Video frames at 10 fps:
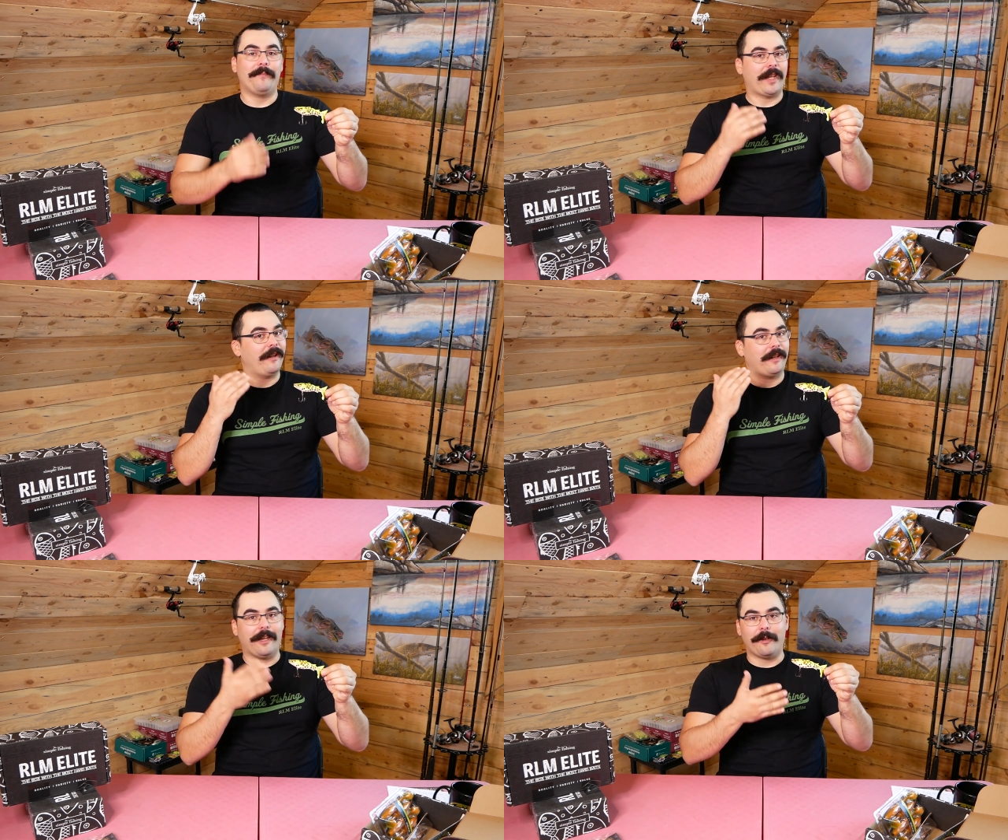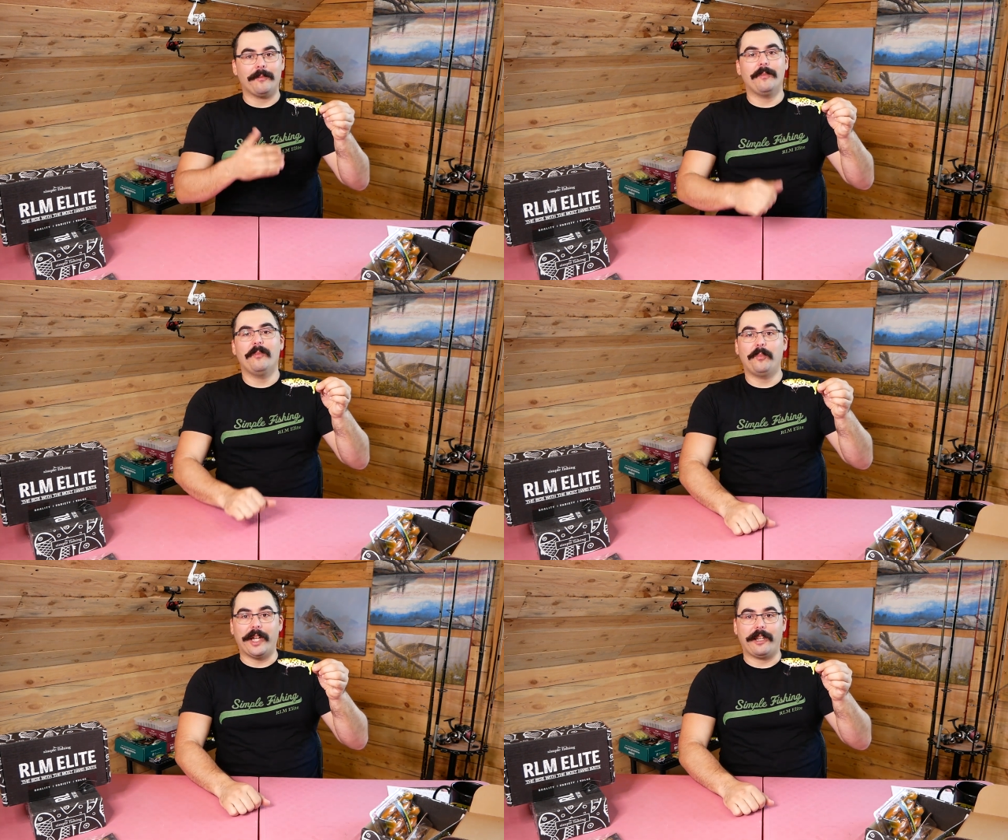and again,
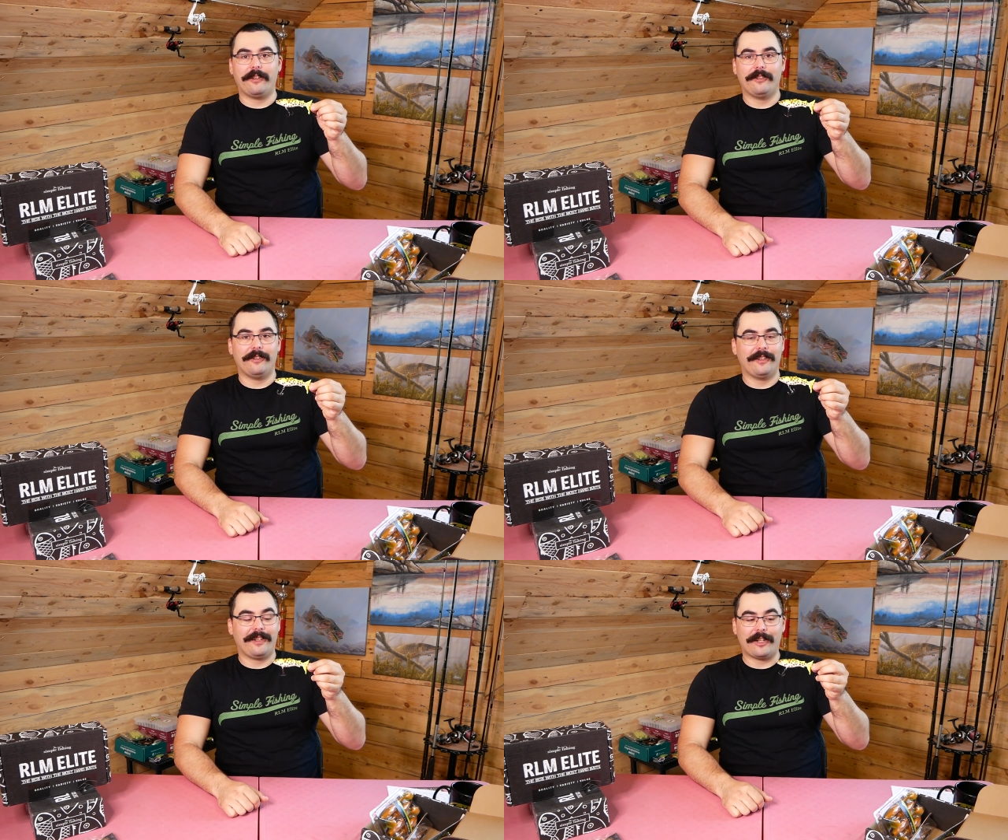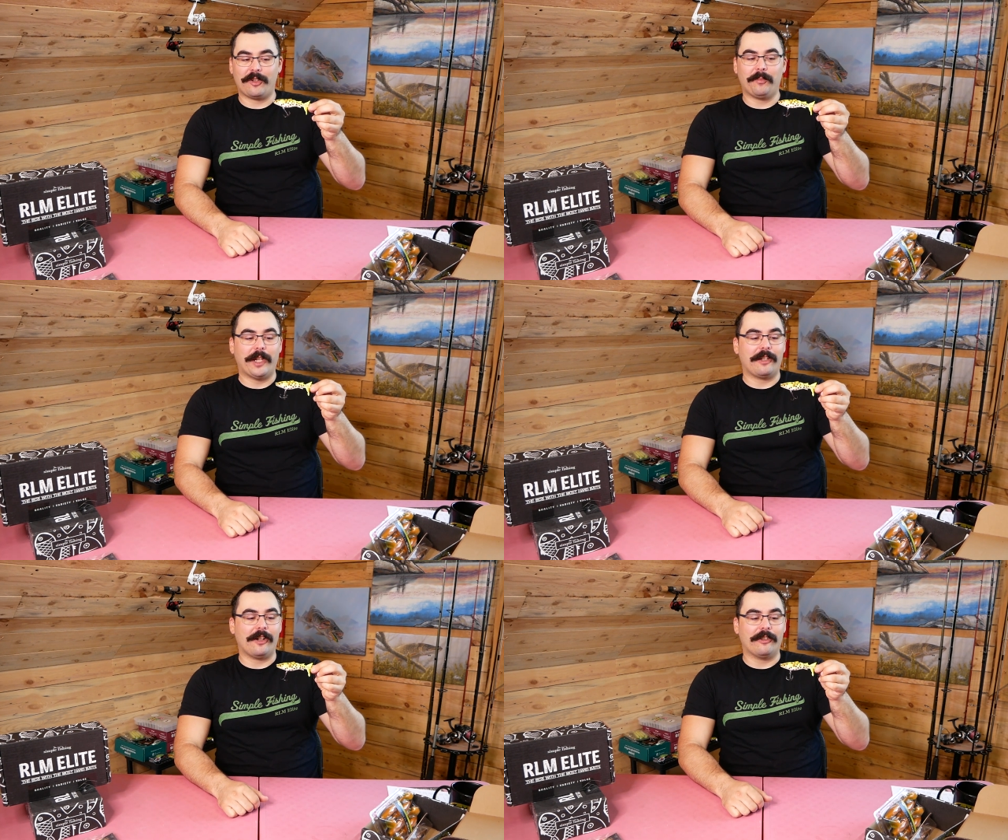pike, catching
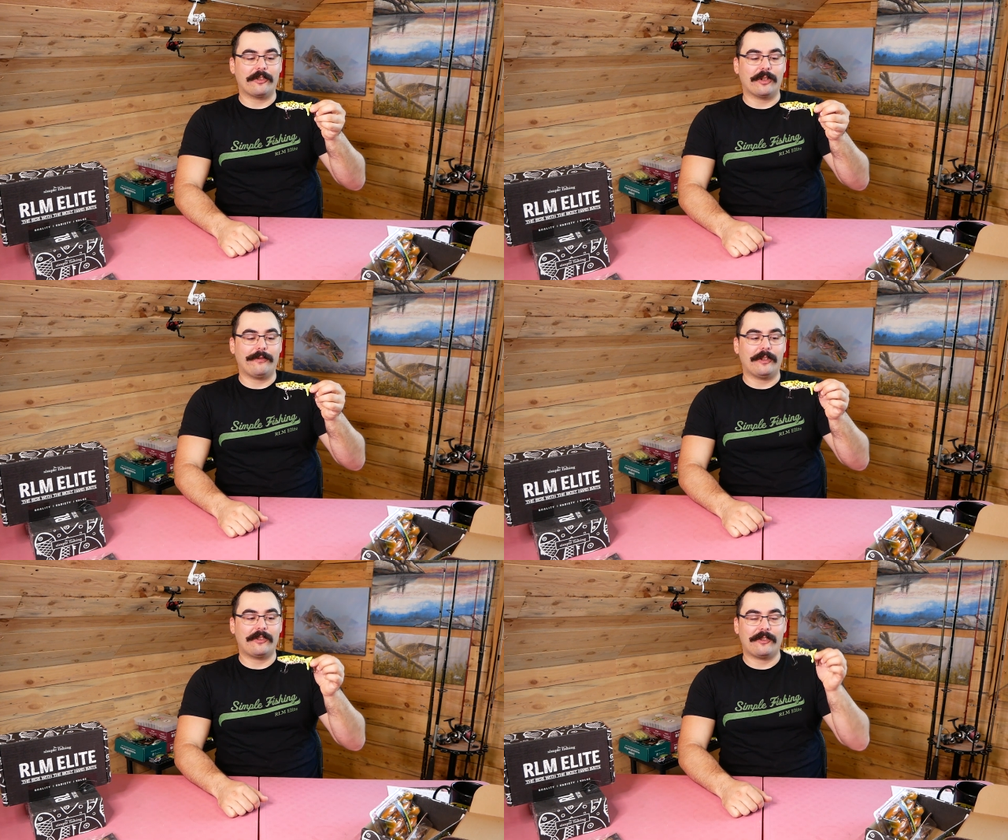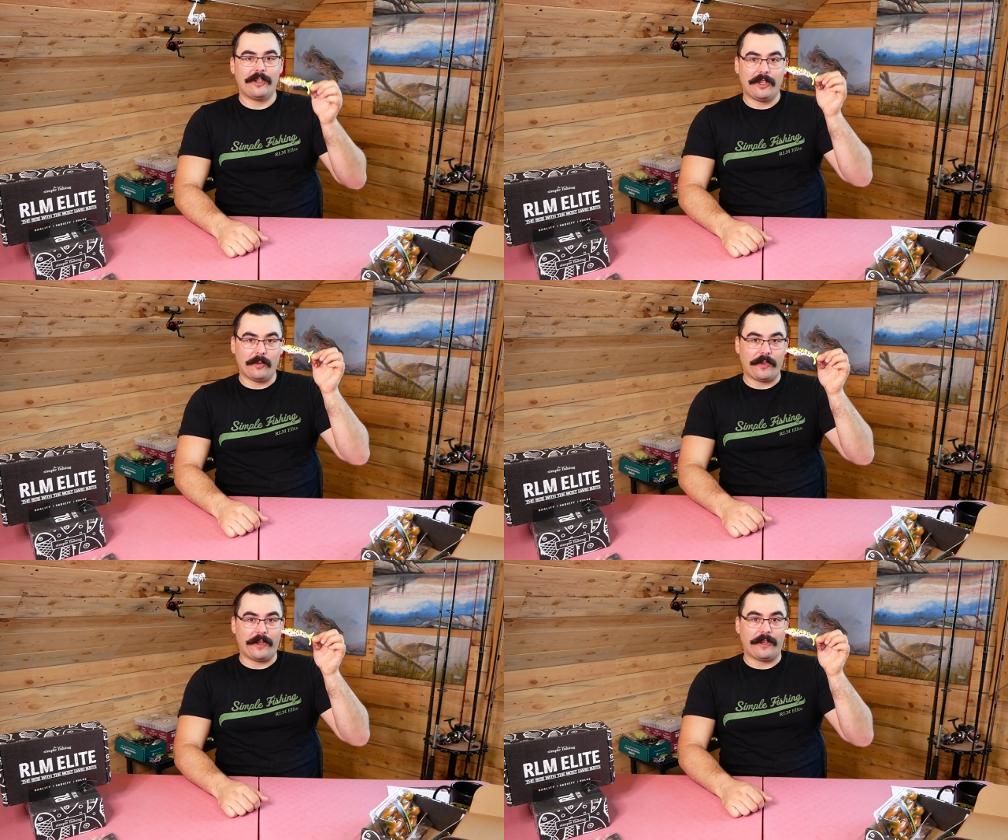pike on the surface
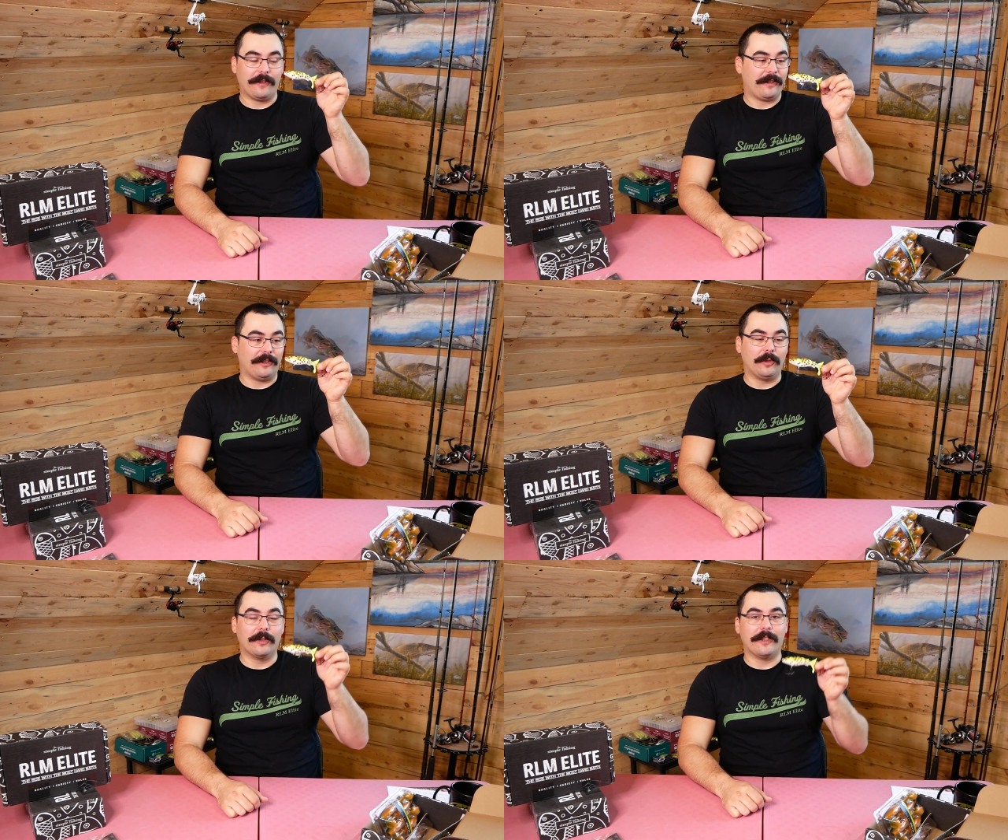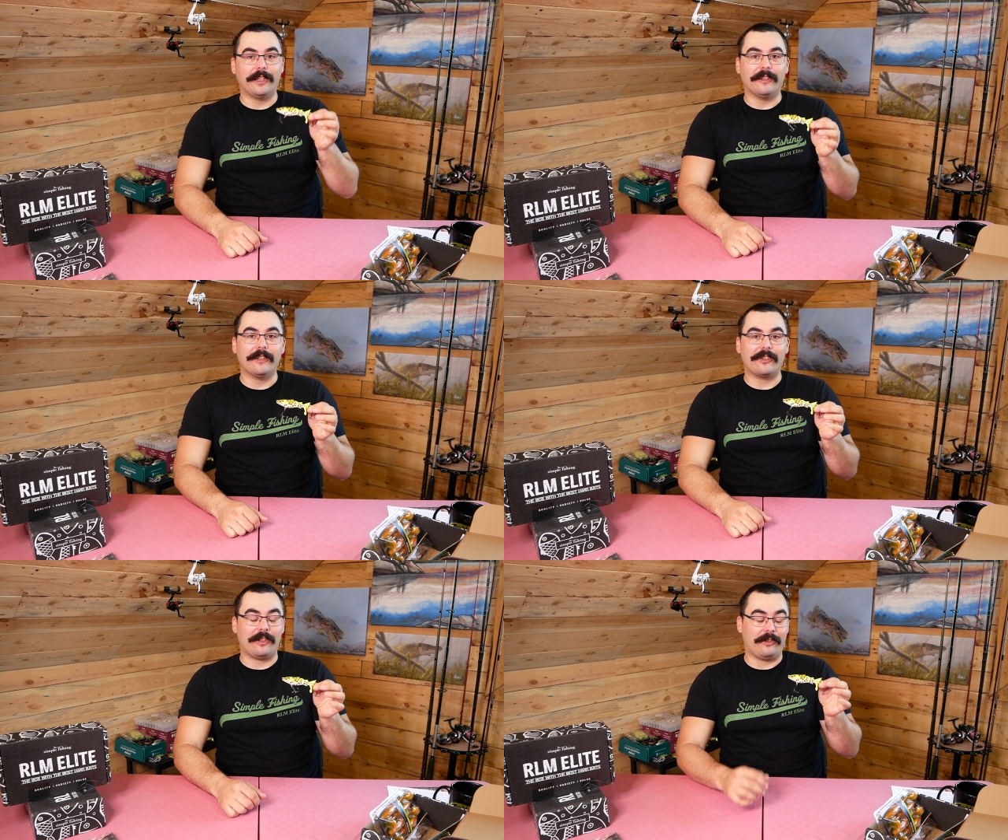with a lure like
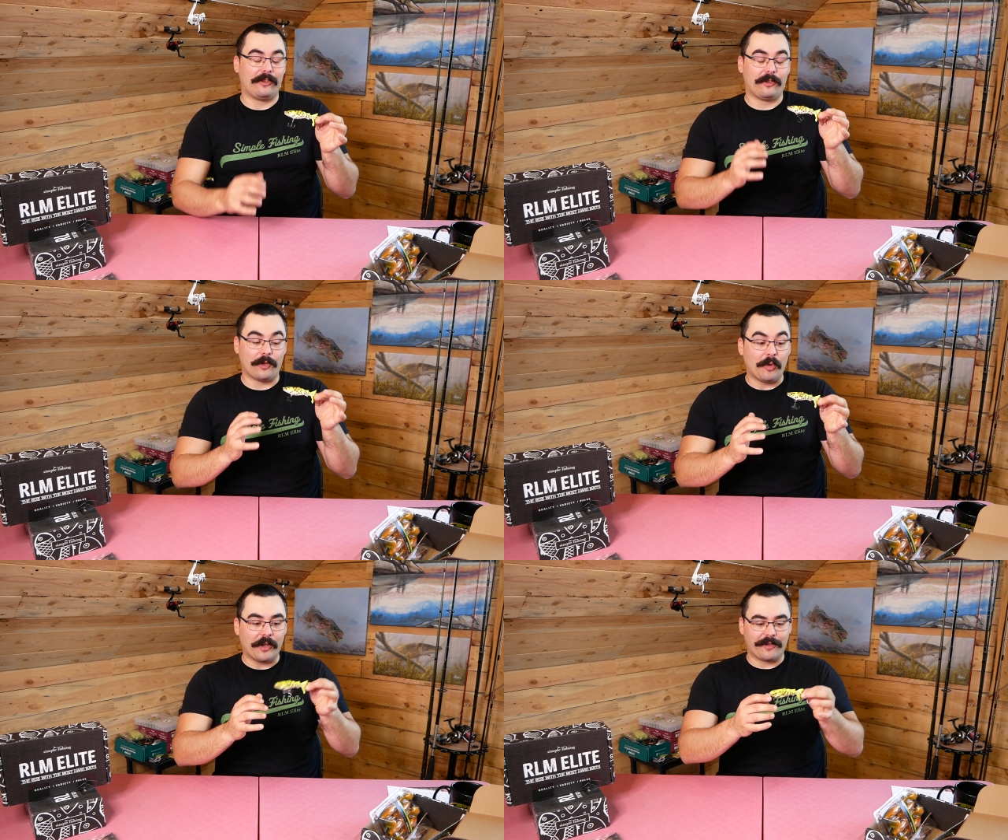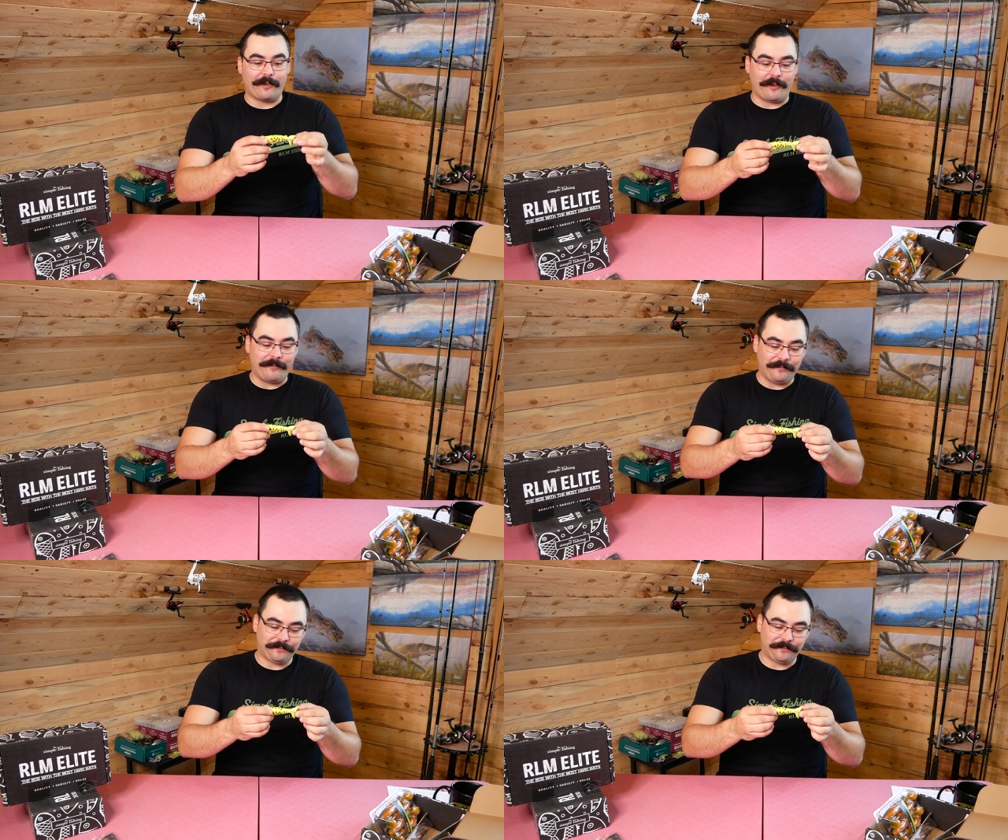this is so much fun.